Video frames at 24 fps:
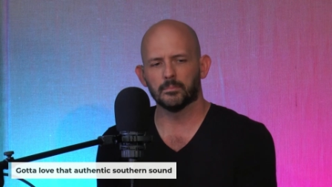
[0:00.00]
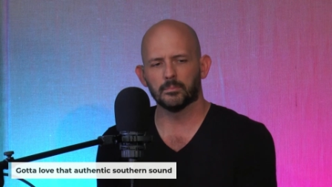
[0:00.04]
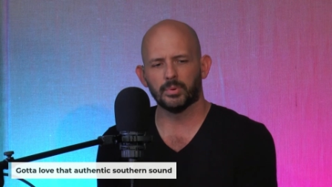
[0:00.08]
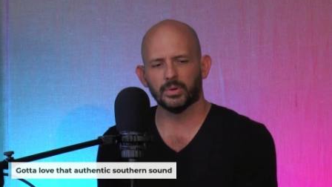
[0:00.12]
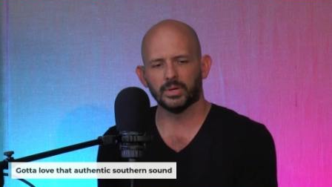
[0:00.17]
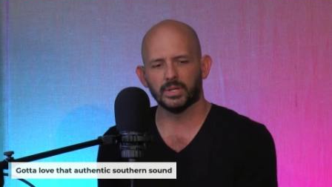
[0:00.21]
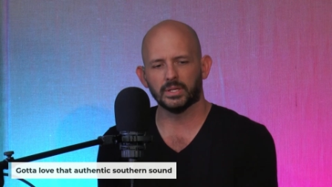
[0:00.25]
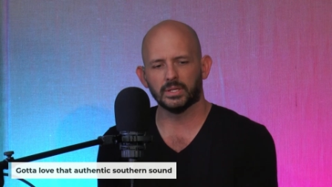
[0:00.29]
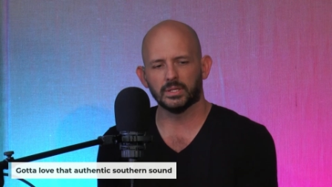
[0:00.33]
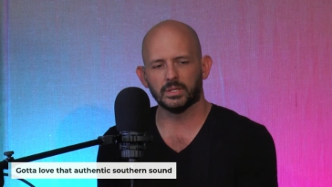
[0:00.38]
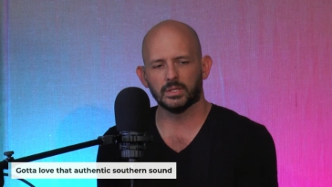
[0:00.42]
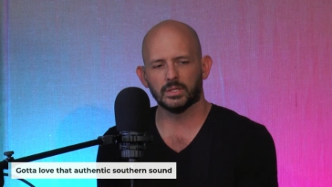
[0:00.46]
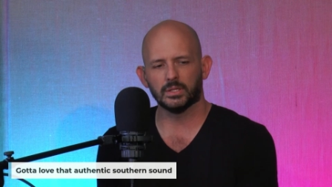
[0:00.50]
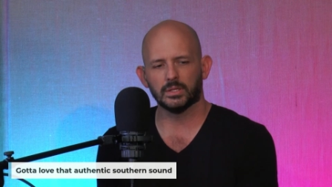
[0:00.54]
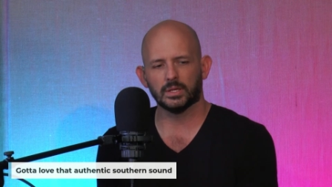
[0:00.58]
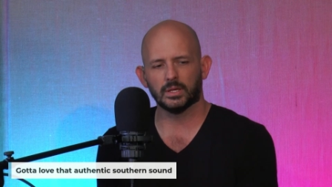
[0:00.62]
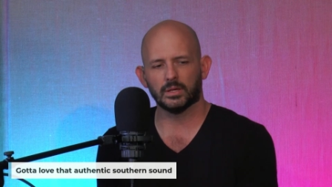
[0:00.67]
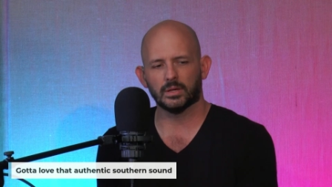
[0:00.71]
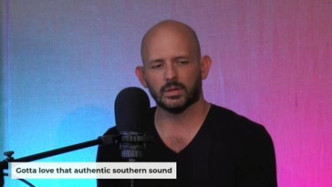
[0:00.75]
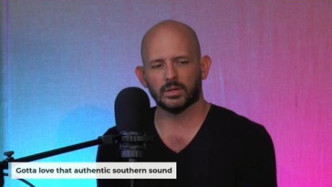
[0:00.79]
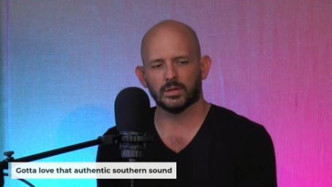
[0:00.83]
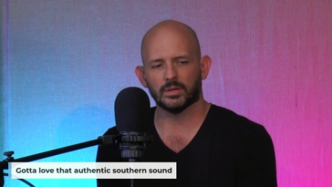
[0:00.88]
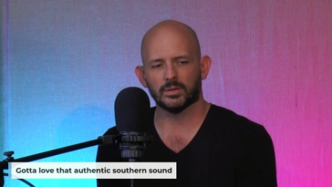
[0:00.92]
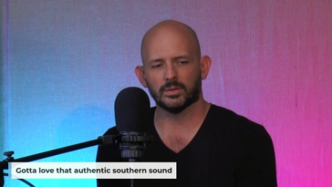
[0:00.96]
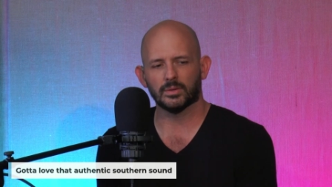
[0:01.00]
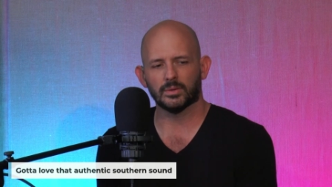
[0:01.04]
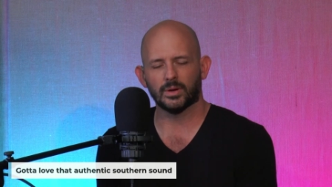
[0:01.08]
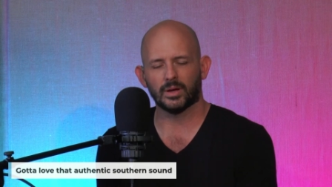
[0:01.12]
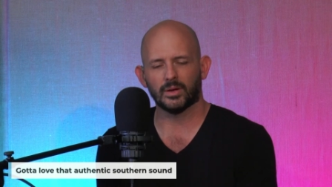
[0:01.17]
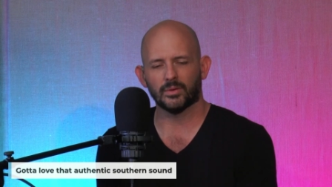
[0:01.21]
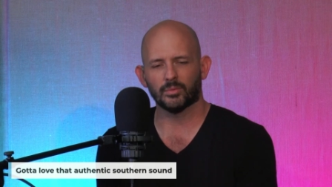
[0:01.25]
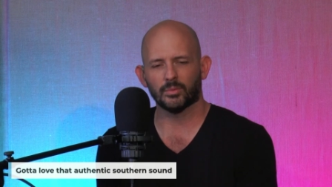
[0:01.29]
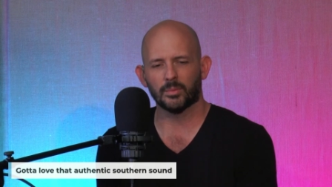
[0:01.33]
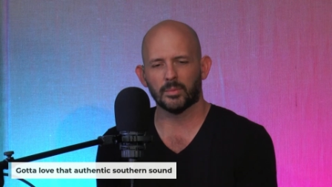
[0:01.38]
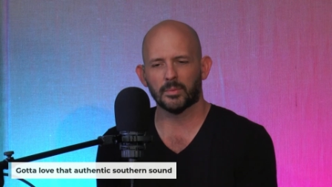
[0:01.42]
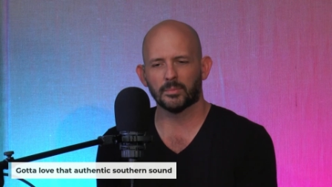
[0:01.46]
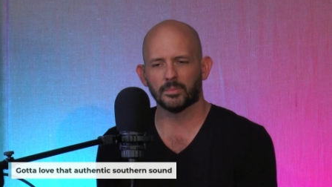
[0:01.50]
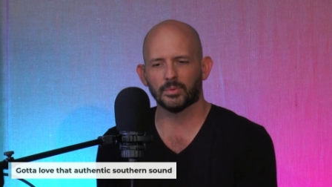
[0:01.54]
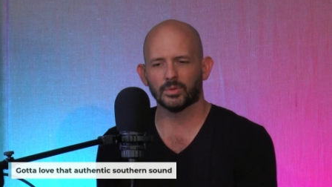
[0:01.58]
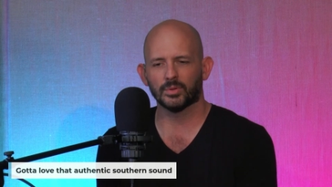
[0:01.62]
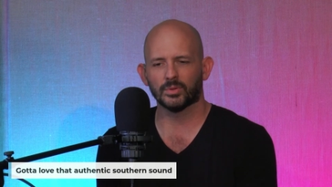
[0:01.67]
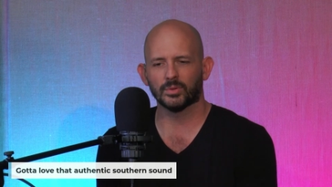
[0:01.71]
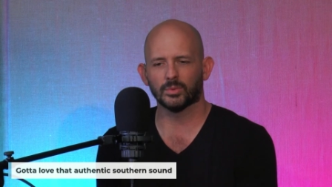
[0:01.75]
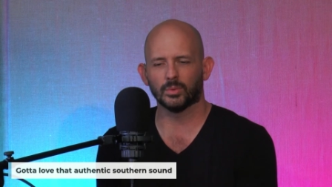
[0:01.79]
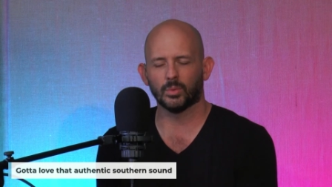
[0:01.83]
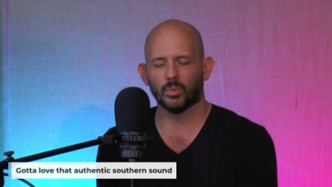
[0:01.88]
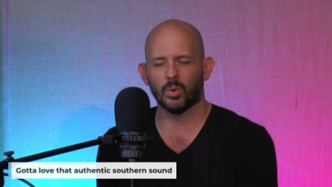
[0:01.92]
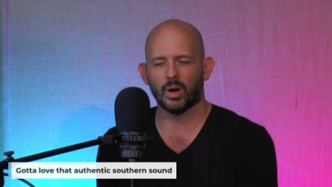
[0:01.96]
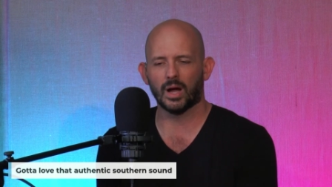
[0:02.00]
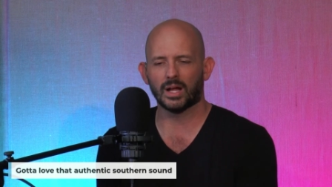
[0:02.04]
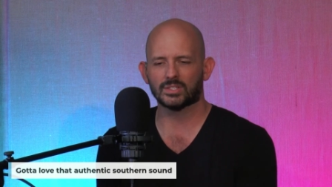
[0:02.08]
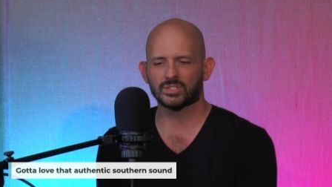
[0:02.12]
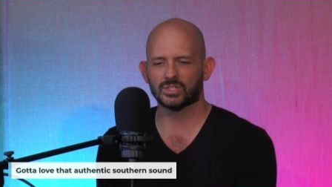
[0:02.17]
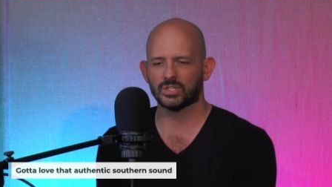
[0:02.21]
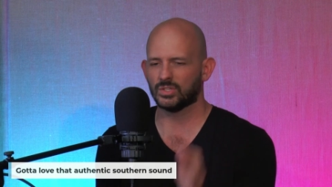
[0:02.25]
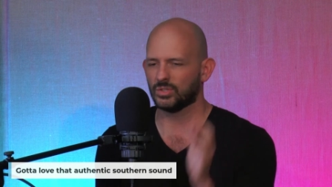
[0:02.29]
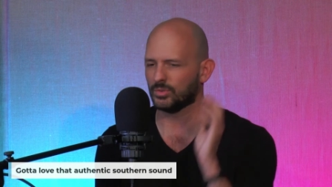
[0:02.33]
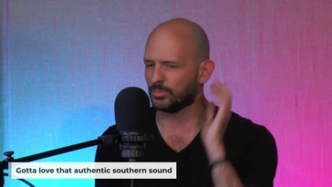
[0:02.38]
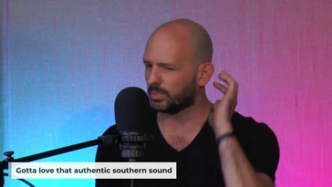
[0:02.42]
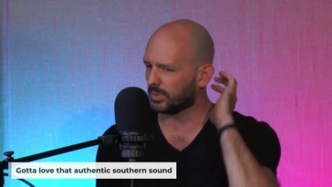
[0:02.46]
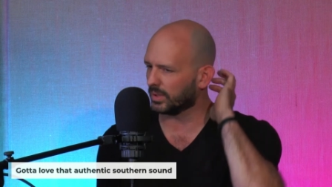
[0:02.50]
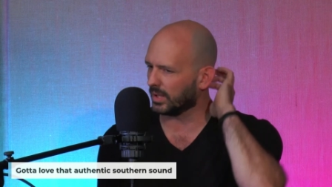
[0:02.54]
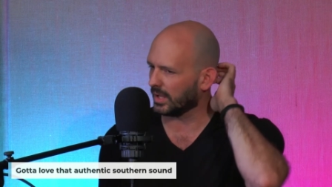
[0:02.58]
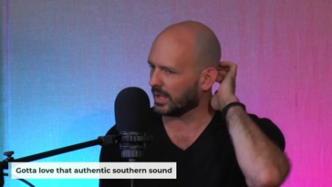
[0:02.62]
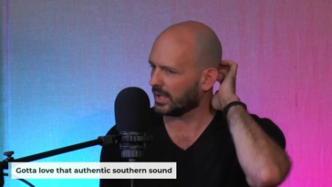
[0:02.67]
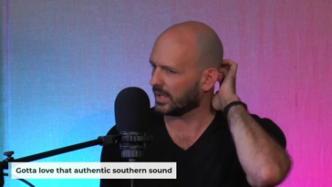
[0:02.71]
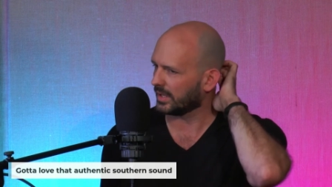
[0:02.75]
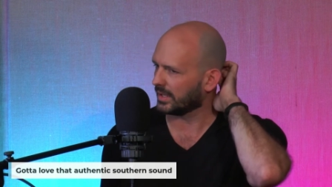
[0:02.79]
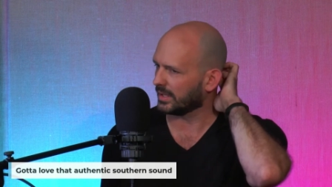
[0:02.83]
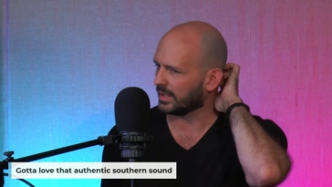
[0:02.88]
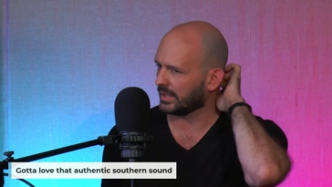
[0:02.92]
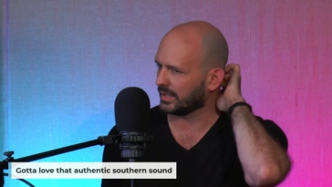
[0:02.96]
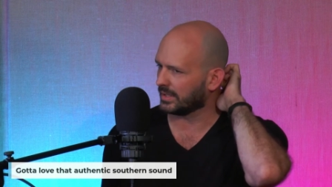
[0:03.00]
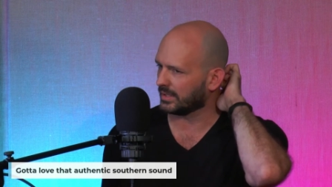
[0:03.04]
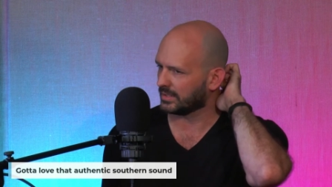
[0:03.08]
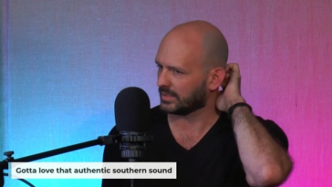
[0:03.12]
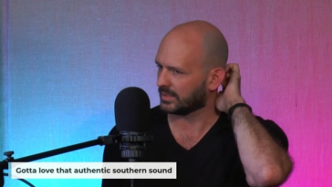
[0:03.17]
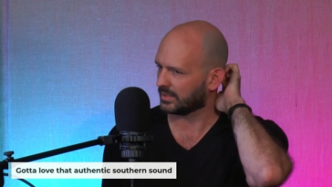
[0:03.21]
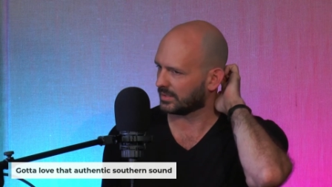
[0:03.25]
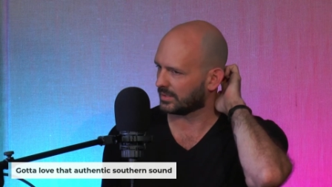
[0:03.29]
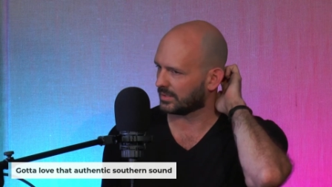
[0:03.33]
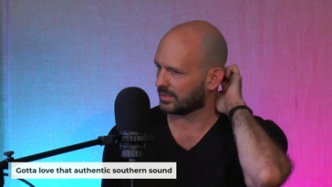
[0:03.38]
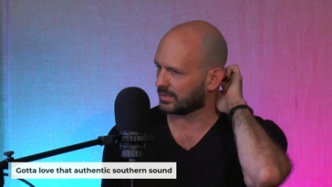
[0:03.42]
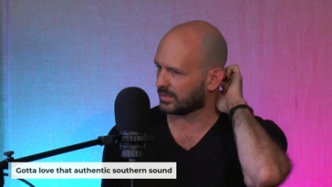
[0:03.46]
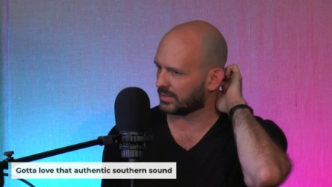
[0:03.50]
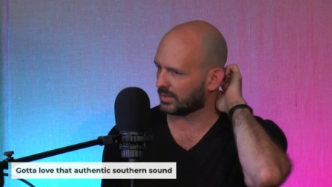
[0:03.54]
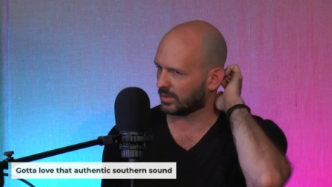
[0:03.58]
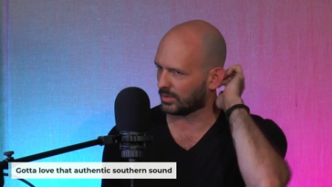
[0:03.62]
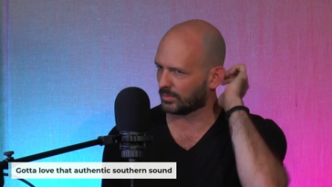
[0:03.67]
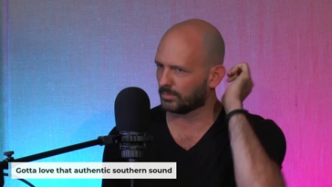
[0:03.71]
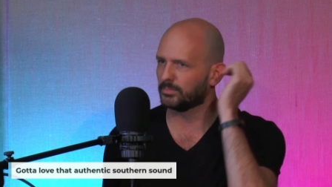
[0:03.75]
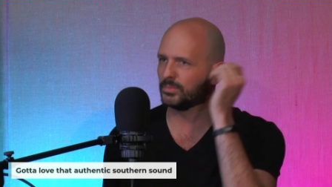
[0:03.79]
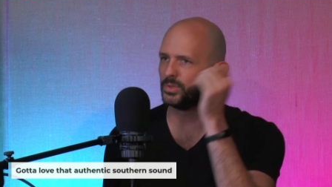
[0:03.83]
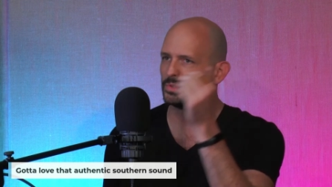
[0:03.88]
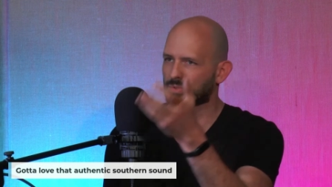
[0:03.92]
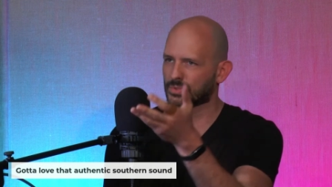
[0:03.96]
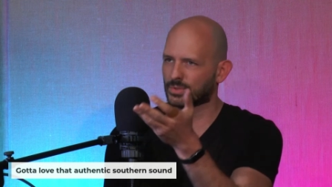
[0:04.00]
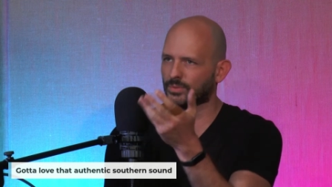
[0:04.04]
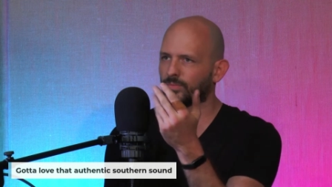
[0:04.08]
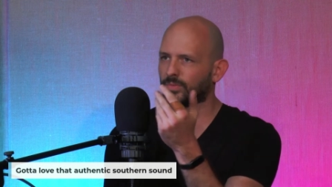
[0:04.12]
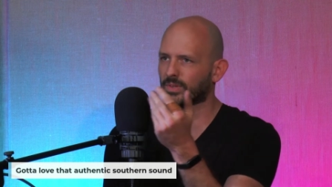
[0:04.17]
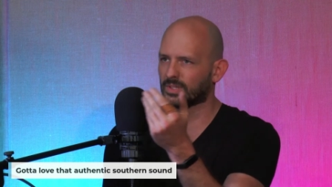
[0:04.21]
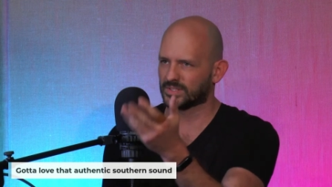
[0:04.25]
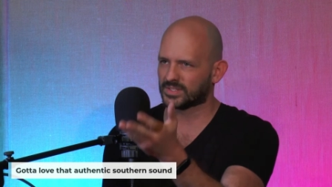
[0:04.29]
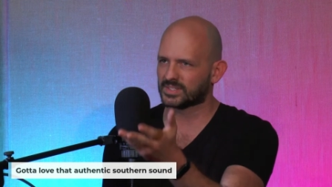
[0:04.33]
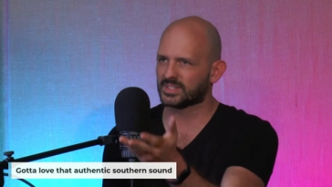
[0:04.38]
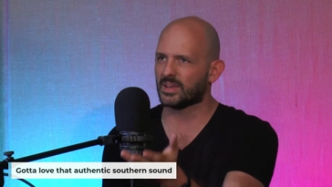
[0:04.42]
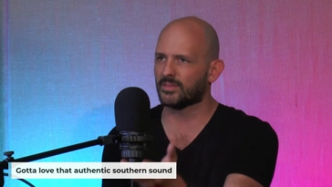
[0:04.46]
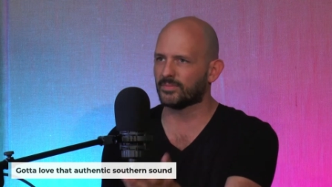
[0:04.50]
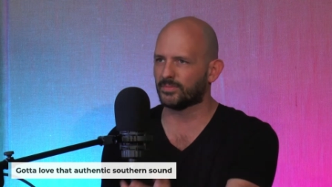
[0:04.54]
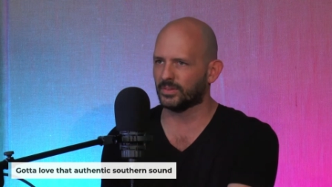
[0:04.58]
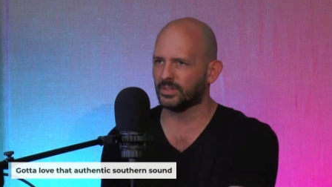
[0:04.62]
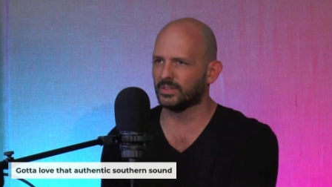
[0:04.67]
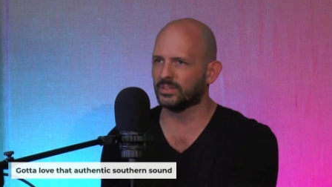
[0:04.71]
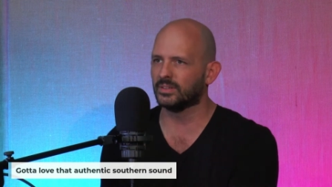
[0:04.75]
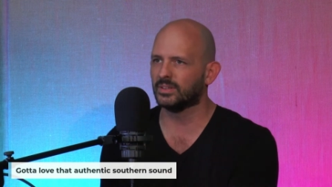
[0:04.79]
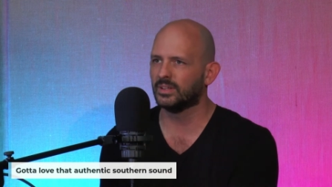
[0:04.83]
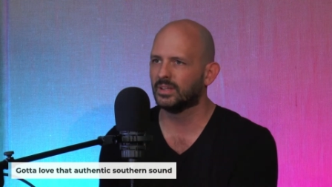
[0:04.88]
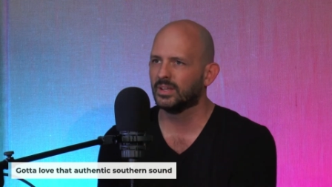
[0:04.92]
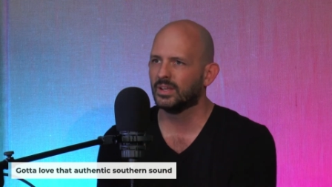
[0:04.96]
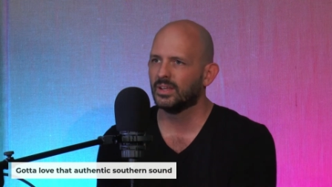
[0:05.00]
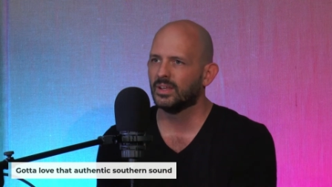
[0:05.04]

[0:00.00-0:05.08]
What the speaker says: But I remember watching you play, and our mutual friend Stefan